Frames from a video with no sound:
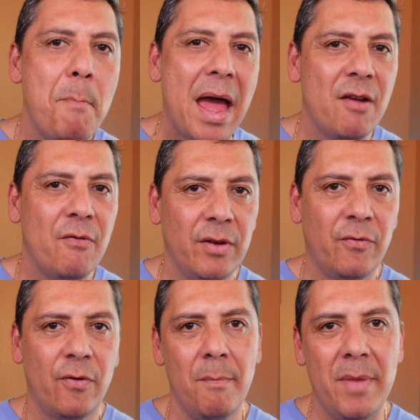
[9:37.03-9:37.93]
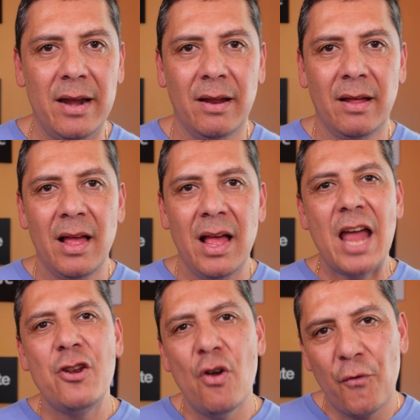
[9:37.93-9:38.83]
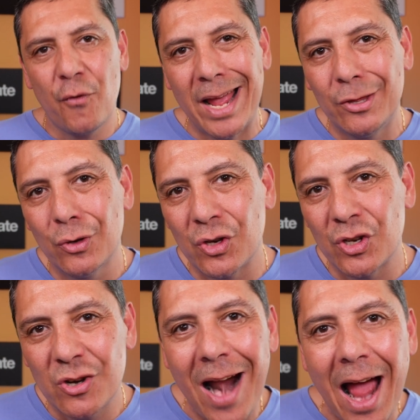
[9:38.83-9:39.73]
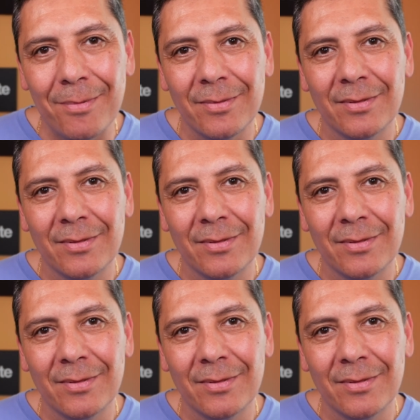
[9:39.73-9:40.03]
benefit from it. And don't forget to subscribe.